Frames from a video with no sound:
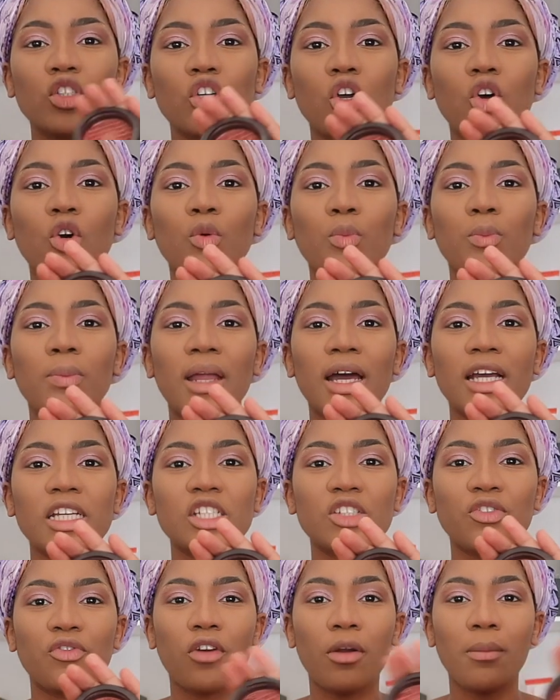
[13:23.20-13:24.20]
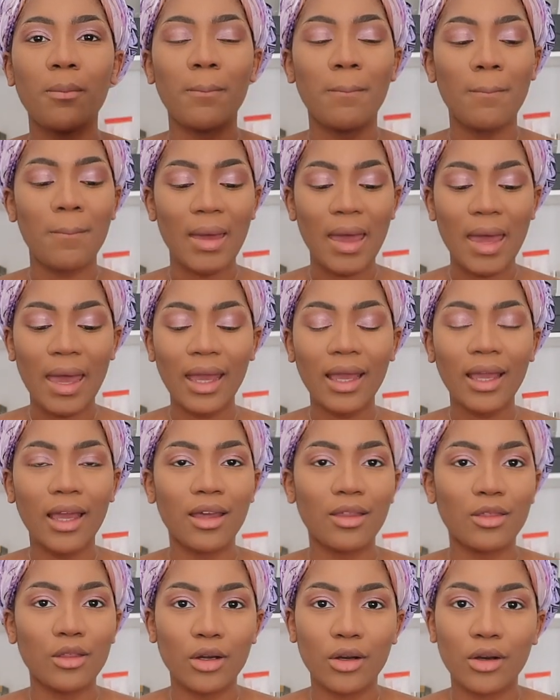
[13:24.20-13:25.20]
Show blush from MAC.
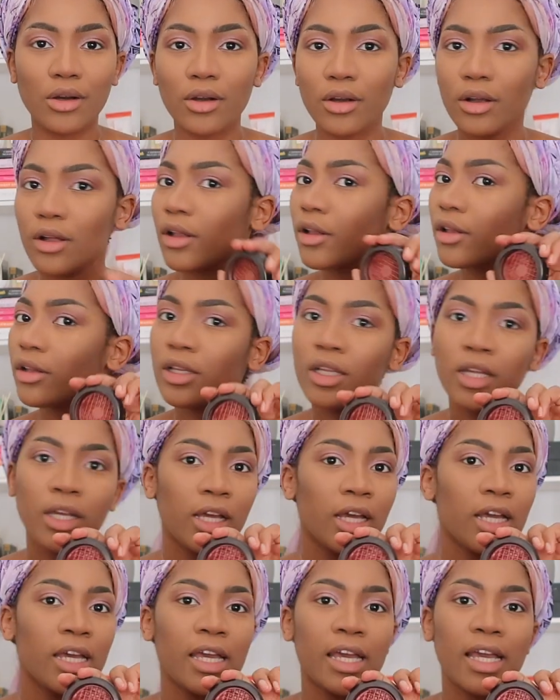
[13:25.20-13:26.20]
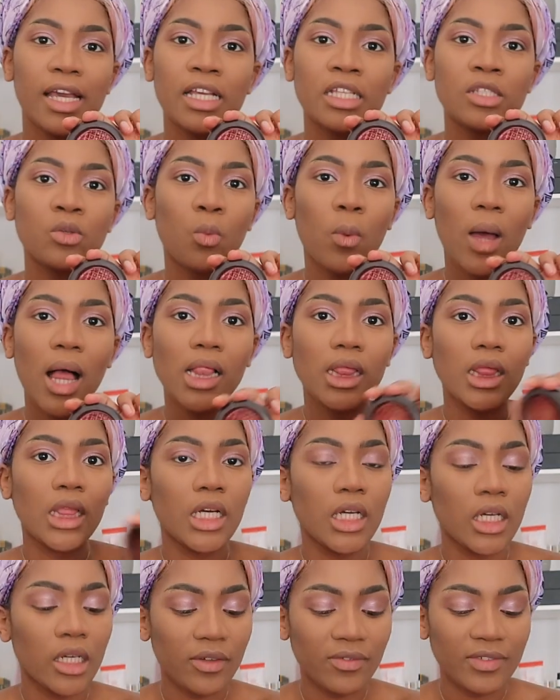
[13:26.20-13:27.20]
The girl is well
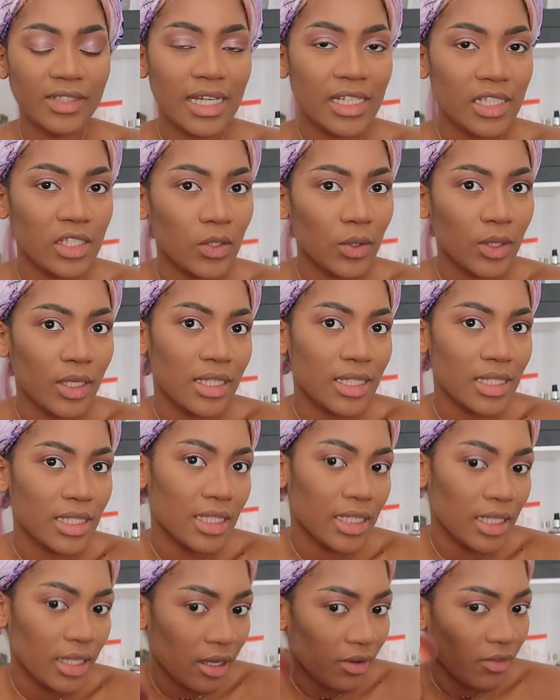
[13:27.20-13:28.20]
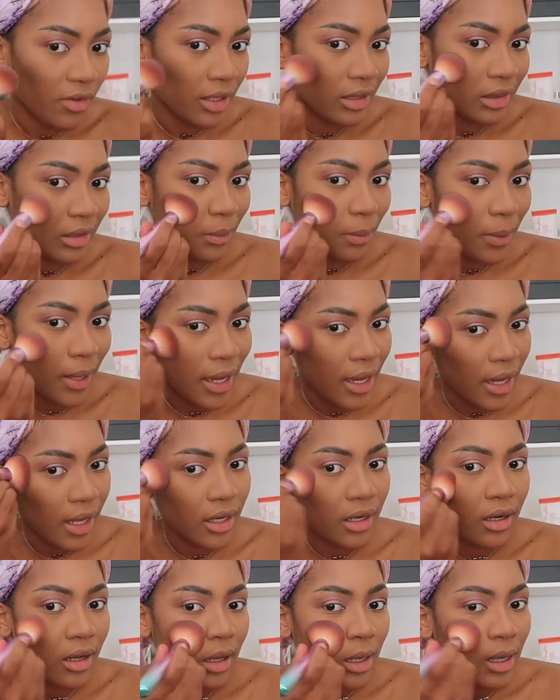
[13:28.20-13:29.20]
loved. As you can see, I've hit the
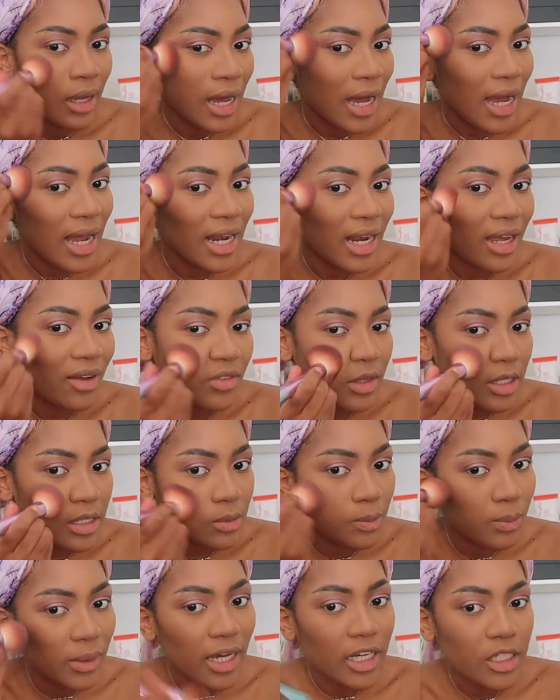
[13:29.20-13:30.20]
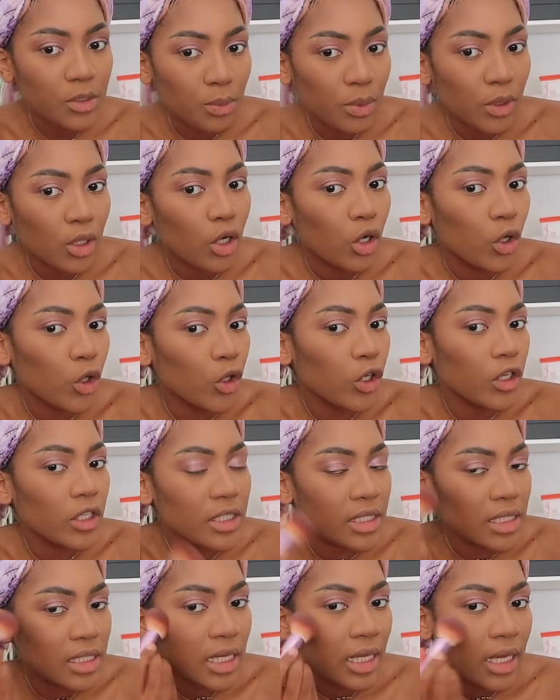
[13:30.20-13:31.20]
pan. I love this blush
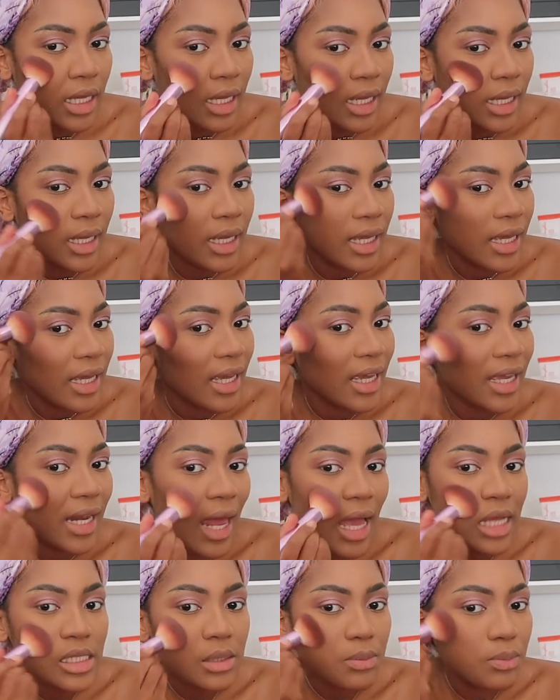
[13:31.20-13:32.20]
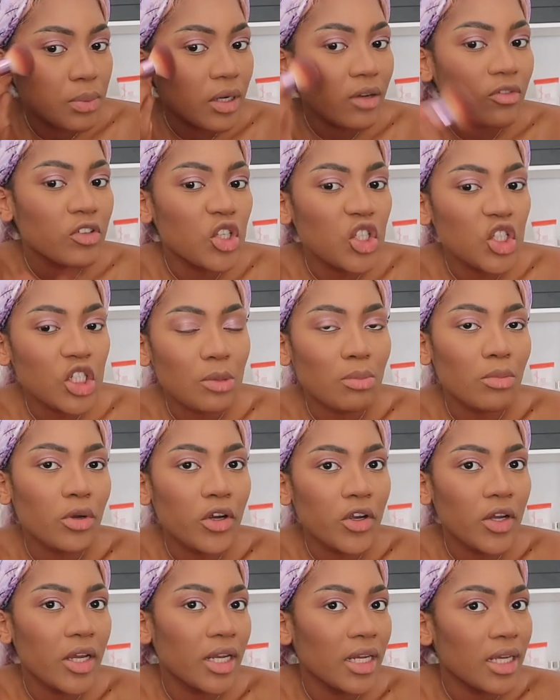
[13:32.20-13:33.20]
because it has a bit of shimmer
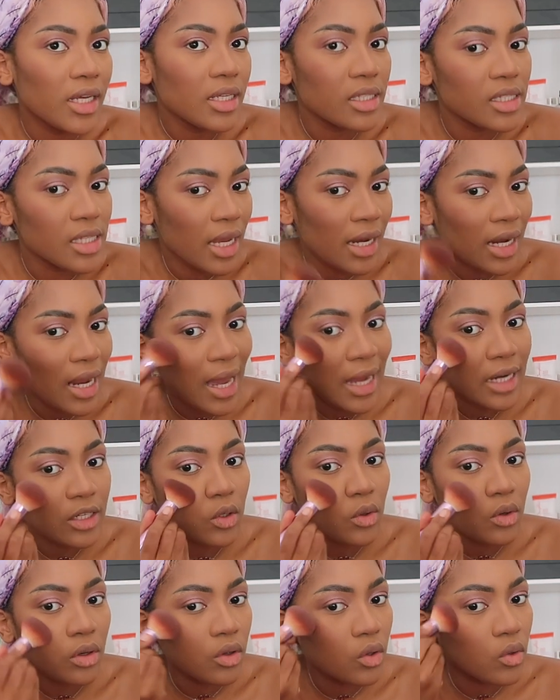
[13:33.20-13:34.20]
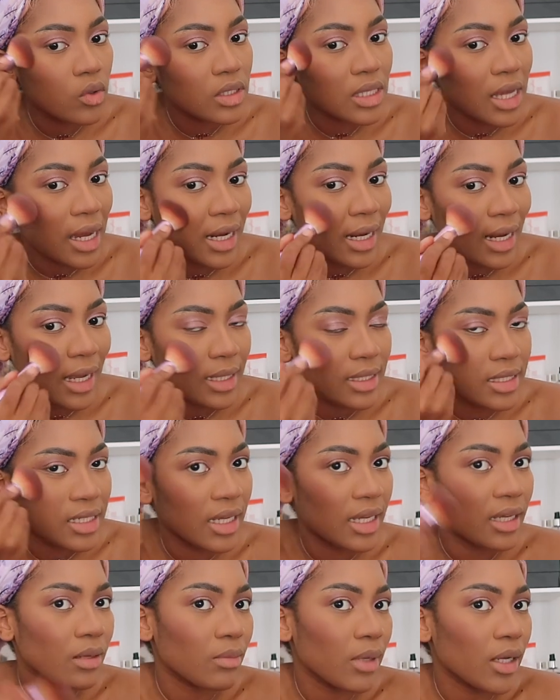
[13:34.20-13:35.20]
in it, and I don't use
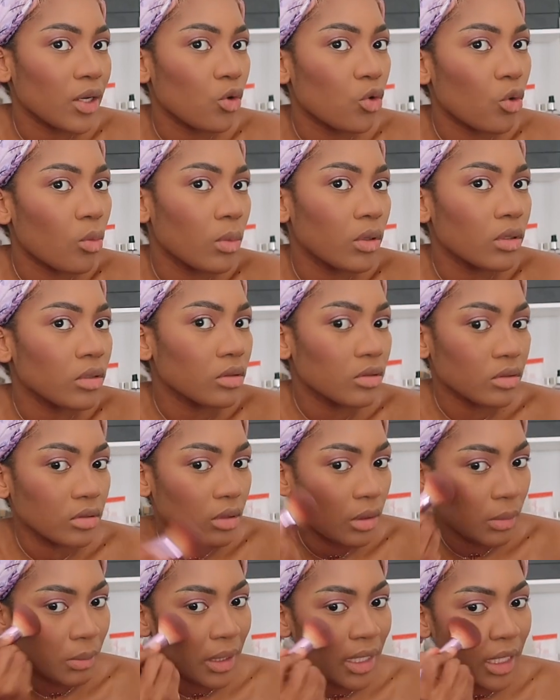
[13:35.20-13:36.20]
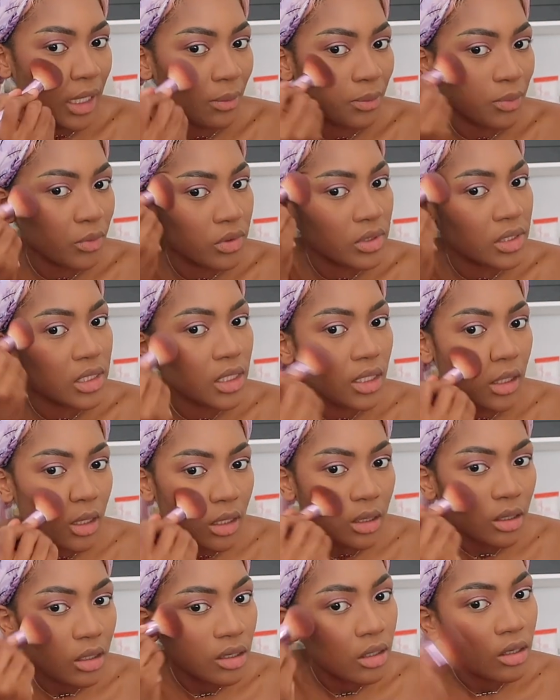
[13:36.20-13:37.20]
highlighter in my normal makeup
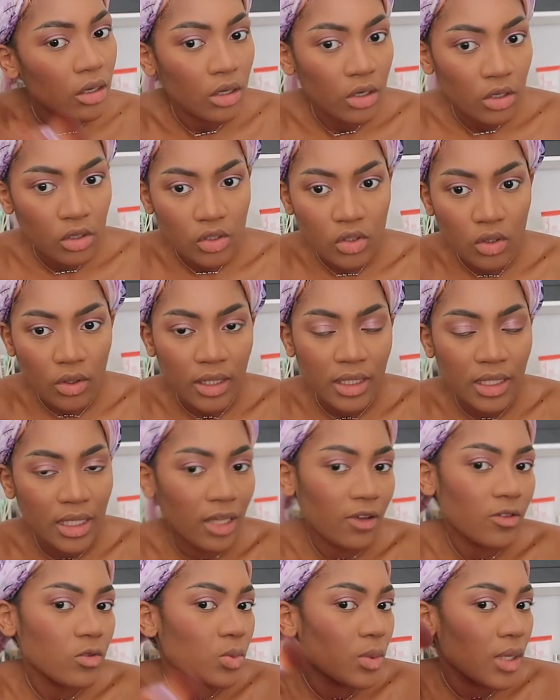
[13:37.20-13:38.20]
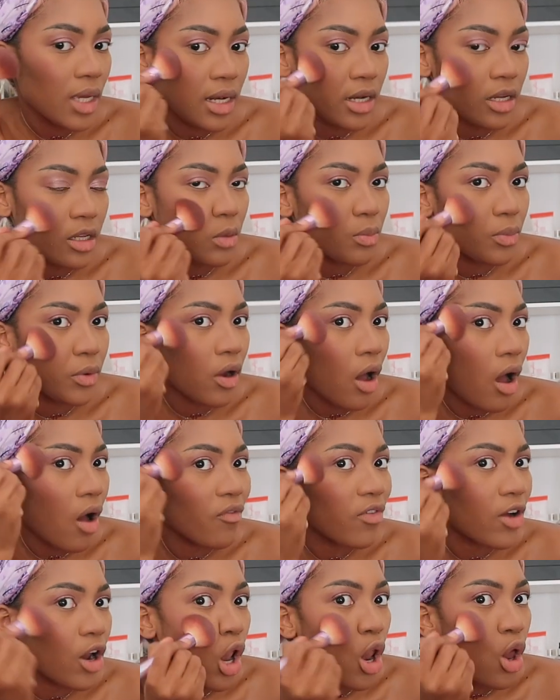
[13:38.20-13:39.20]
routine, so it gives me a little bit
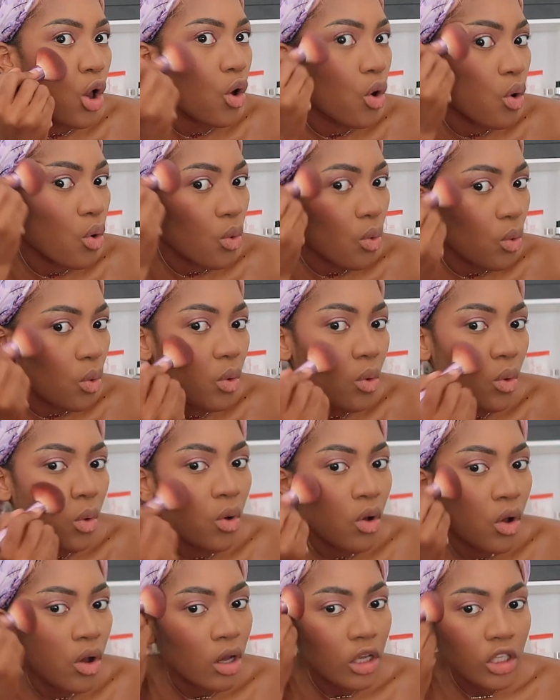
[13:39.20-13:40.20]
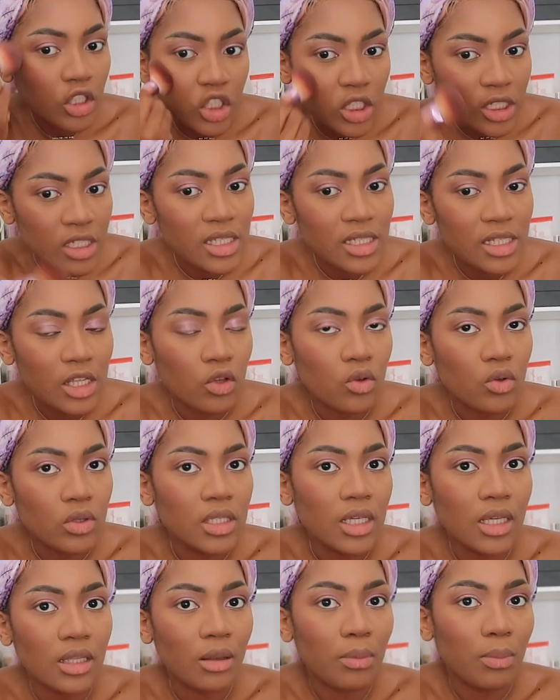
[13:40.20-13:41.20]
of glow just
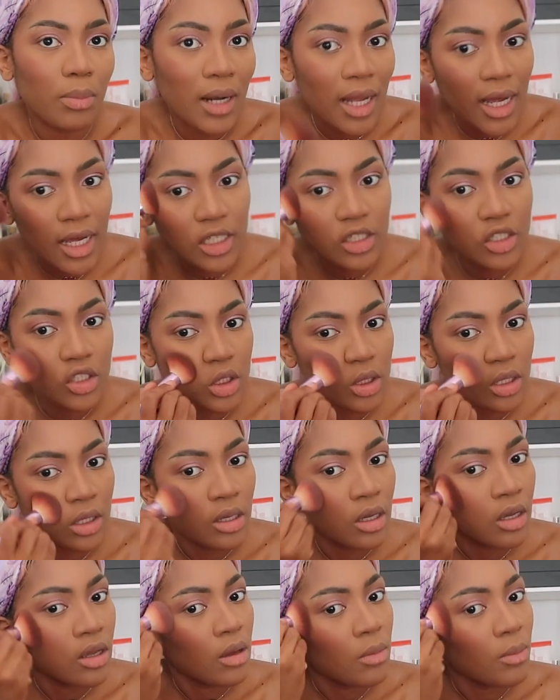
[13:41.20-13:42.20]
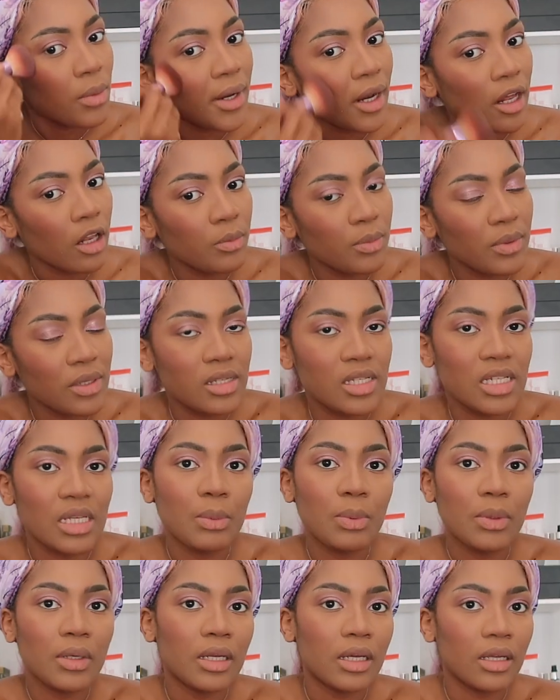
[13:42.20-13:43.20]
using the blush. But I'll be
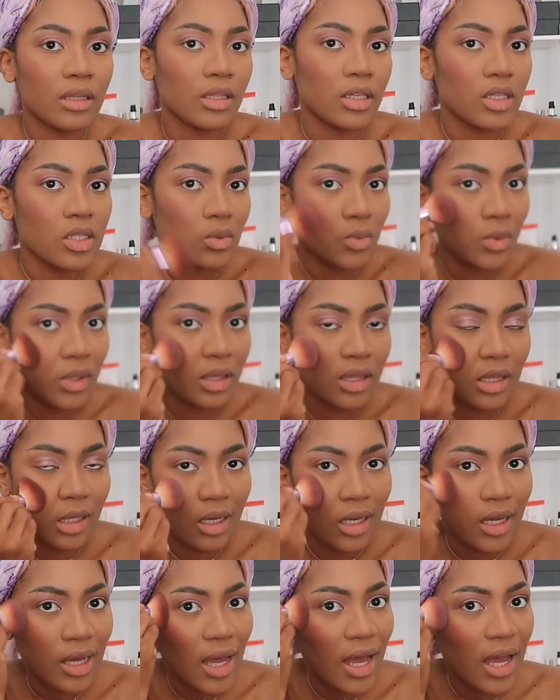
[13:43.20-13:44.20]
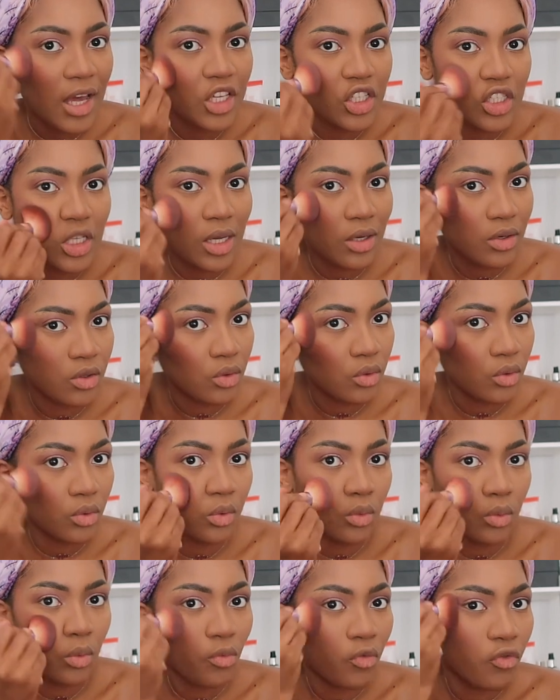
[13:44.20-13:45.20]
deepening this with the
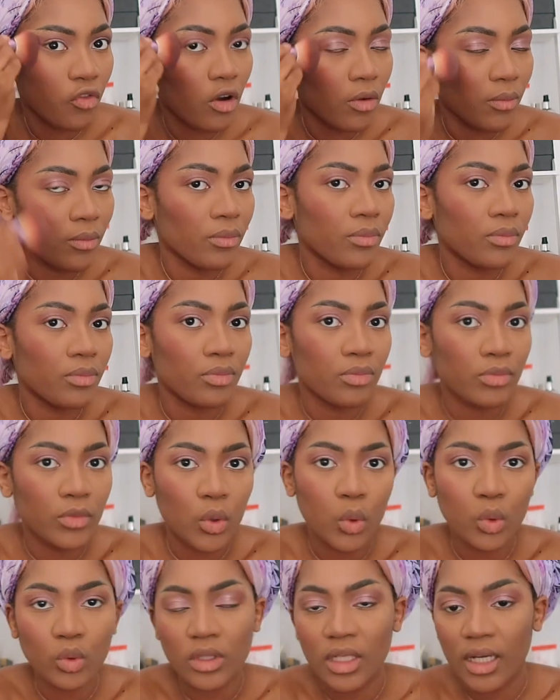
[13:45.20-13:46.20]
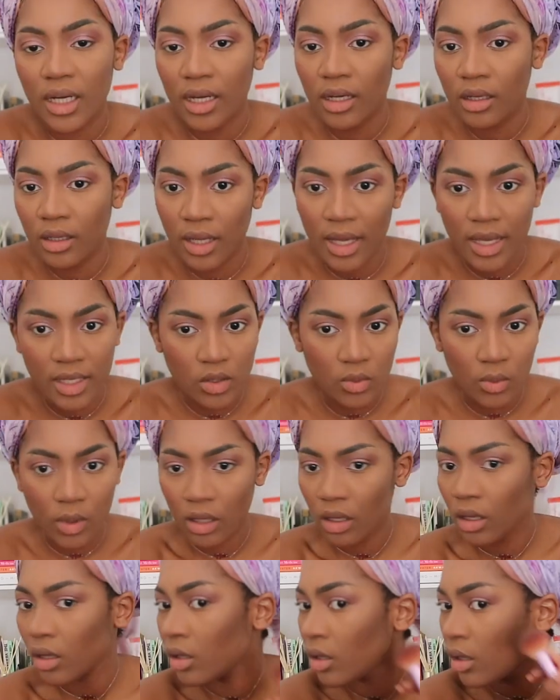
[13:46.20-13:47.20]
eyeshadow from Huda as
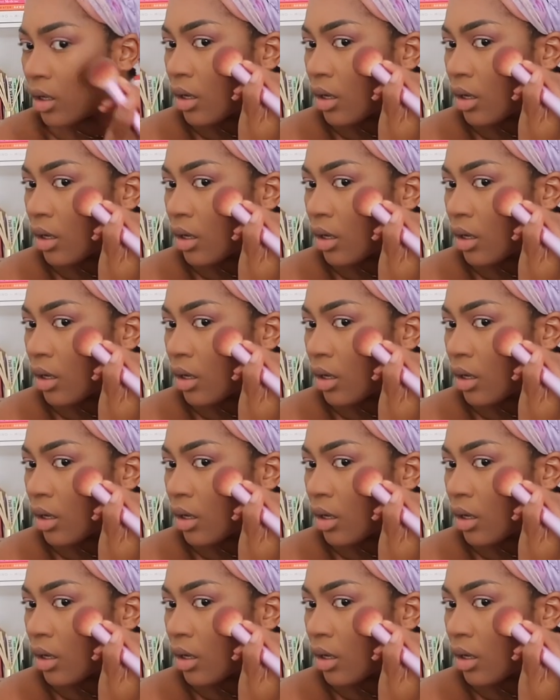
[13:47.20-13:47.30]
well.